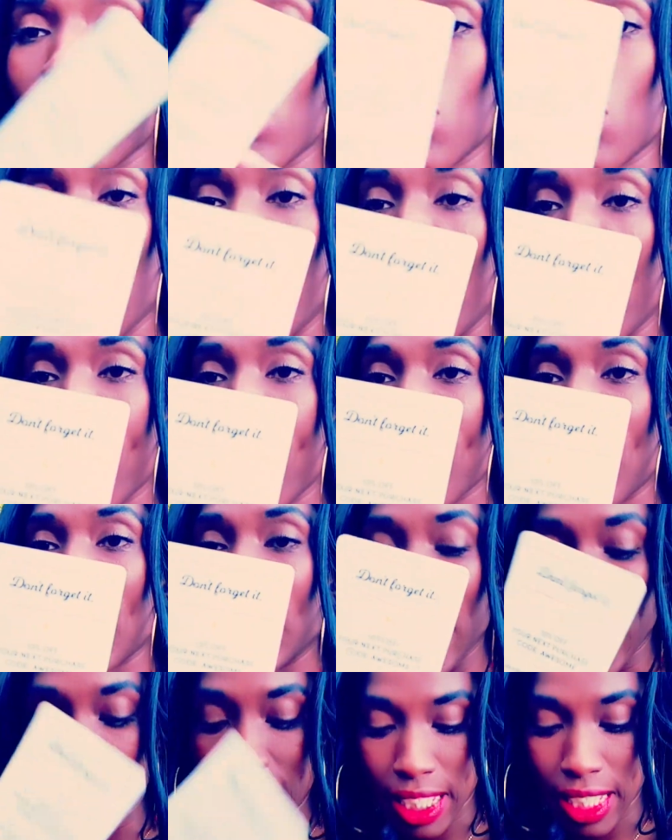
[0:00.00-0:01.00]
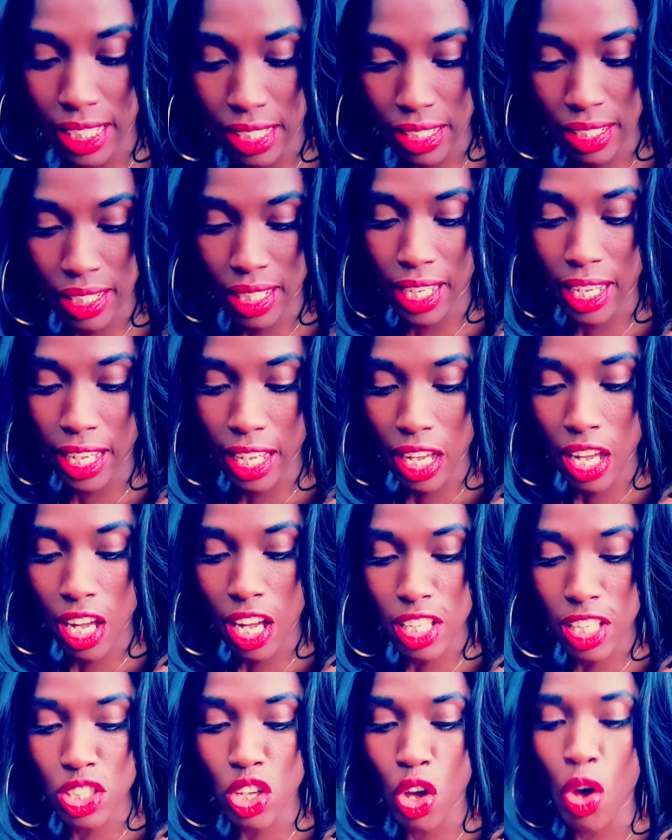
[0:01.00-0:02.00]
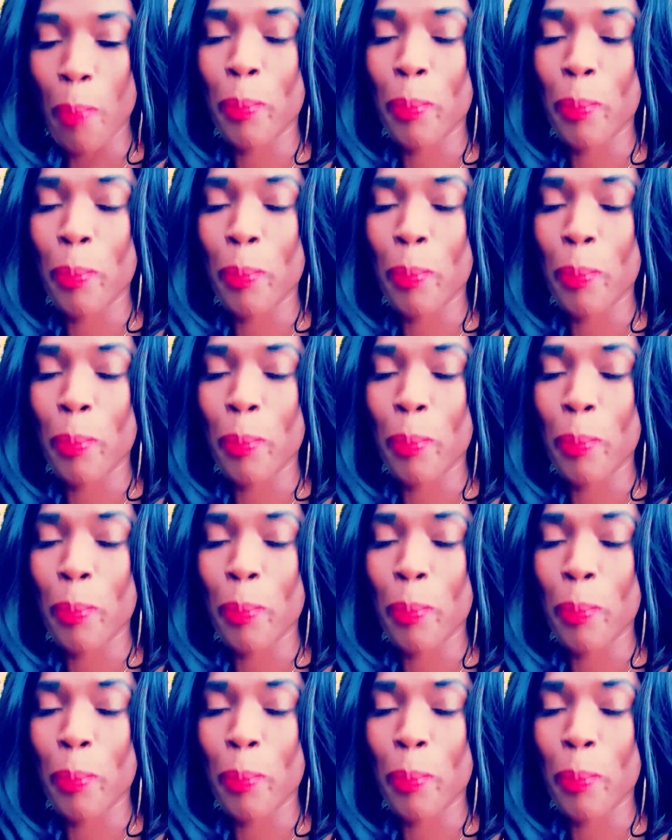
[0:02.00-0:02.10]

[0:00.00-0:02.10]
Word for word: Don't forget it. Okay, also